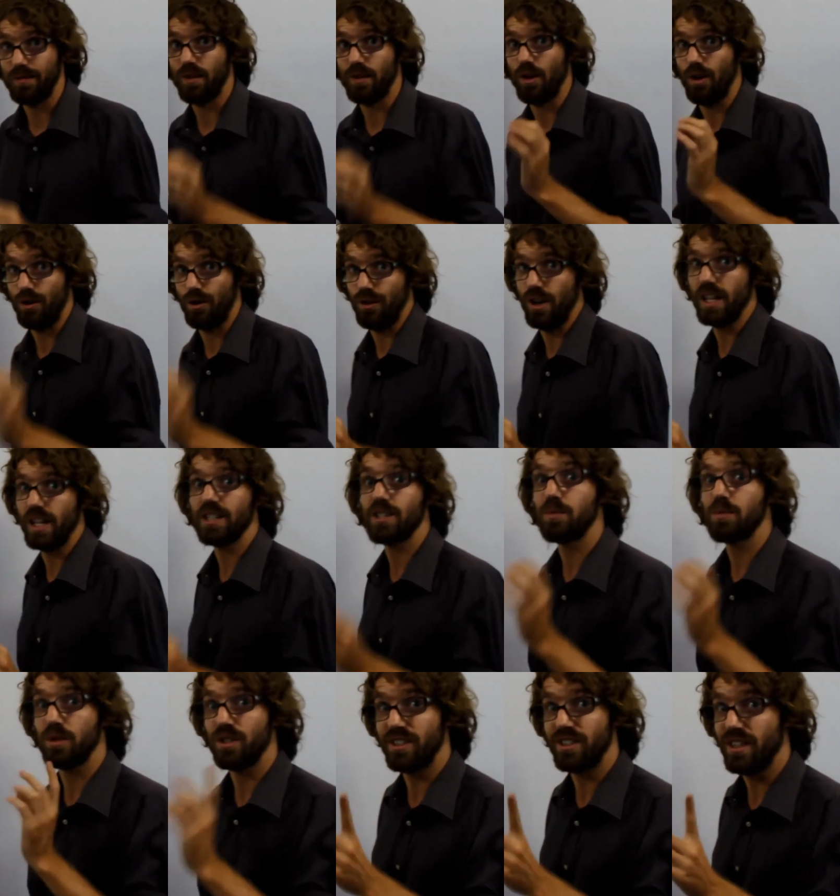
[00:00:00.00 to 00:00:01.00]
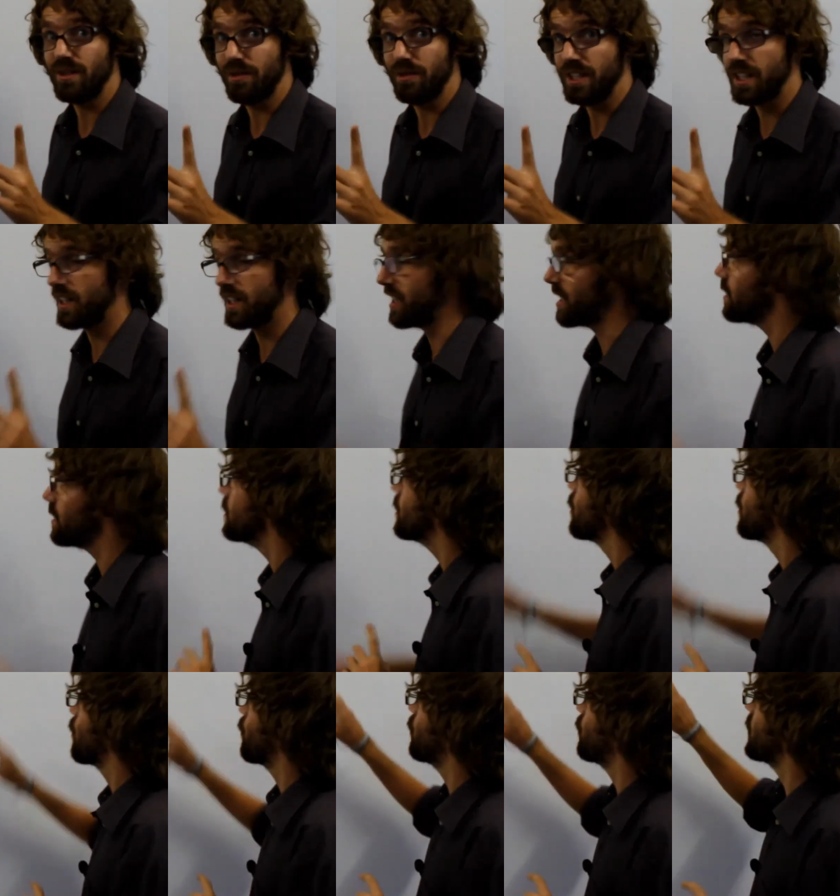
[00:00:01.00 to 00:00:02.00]
all right, specifically
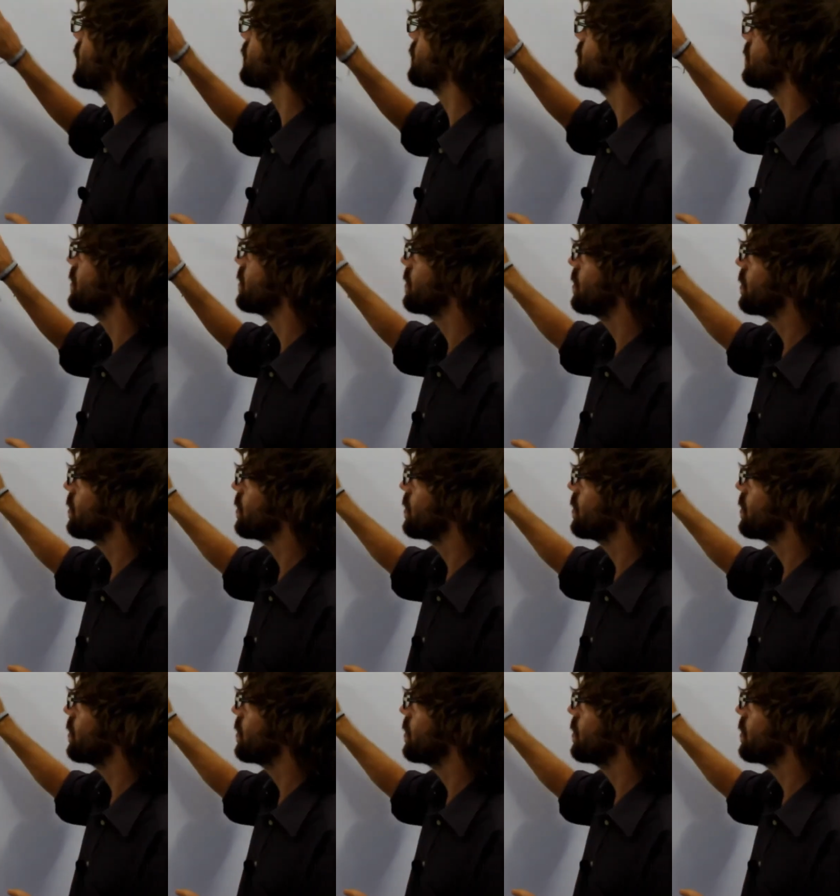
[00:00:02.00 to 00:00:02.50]
with